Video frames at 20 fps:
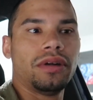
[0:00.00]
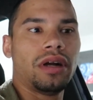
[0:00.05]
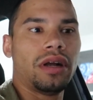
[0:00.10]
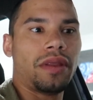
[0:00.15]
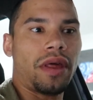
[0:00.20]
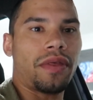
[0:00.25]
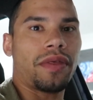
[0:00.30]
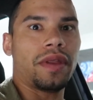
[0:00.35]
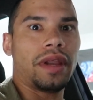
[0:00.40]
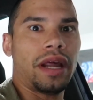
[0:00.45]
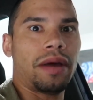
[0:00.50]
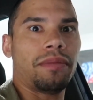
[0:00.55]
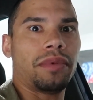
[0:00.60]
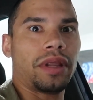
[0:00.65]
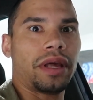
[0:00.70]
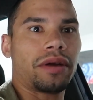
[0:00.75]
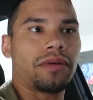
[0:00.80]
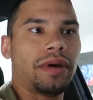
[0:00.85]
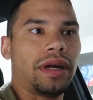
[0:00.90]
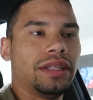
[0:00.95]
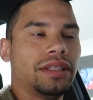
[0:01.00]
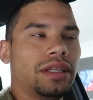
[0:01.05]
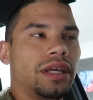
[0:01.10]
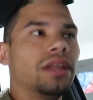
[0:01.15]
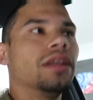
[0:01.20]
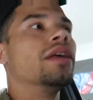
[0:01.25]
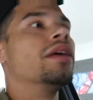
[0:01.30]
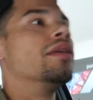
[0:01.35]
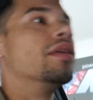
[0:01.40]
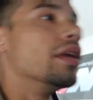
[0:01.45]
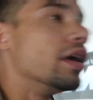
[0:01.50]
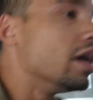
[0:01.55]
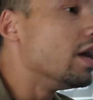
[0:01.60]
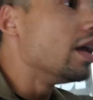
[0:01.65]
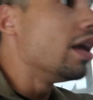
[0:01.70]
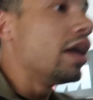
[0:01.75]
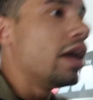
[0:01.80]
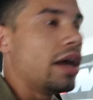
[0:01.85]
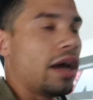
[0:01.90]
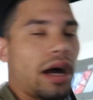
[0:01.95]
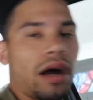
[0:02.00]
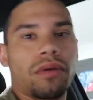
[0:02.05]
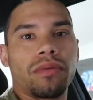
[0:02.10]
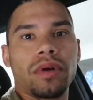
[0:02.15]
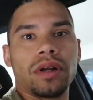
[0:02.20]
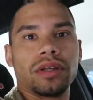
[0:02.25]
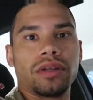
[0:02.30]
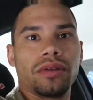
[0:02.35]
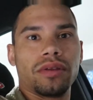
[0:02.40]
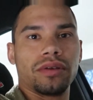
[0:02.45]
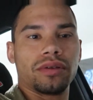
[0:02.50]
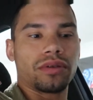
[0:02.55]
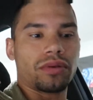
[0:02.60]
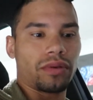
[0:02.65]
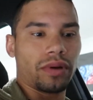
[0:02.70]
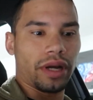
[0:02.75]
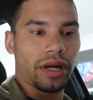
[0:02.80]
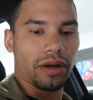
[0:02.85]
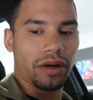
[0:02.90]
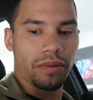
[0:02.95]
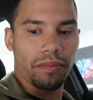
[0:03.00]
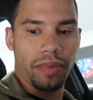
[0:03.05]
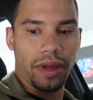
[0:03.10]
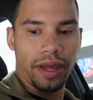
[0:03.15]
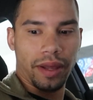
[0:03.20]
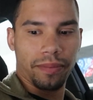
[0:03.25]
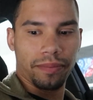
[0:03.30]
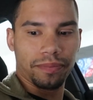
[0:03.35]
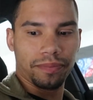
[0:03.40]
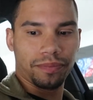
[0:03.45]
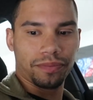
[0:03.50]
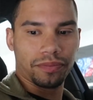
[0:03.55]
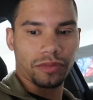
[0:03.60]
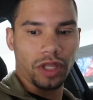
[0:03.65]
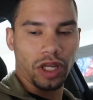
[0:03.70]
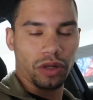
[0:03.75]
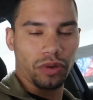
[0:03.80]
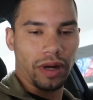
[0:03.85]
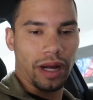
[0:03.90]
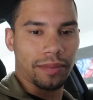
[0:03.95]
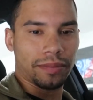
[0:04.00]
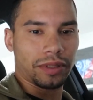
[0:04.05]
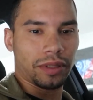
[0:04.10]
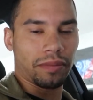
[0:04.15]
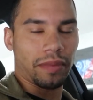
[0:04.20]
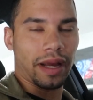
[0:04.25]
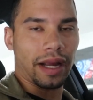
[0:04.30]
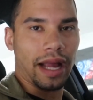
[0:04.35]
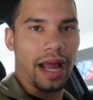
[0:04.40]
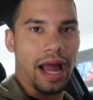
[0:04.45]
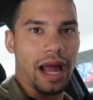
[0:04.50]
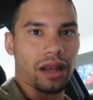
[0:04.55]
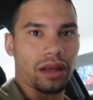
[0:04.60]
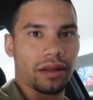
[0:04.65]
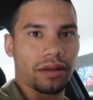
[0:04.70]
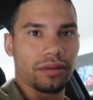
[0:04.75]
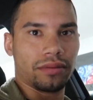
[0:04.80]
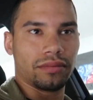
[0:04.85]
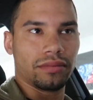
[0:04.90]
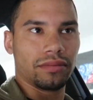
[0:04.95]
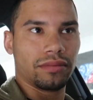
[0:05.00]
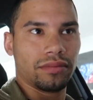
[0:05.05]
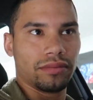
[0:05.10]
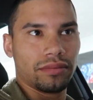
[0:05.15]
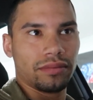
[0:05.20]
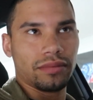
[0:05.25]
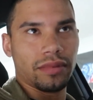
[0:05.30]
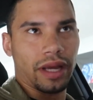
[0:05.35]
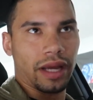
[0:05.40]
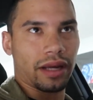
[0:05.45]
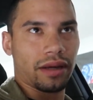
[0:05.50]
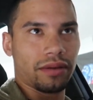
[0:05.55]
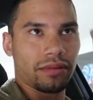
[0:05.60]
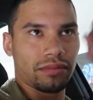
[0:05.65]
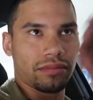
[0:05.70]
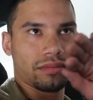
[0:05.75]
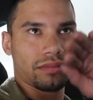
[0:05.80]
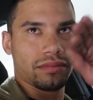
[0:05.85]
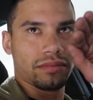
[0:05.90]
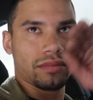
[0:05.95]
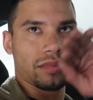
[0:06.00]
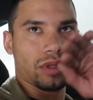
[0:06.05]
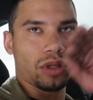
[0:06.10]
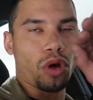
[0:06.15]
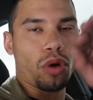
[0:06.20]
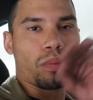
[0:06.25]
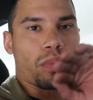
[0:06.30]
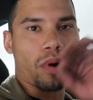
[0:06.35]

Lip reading: nothing I would like race in. And I'll run to the store here in a bit and grab some like Allen, like low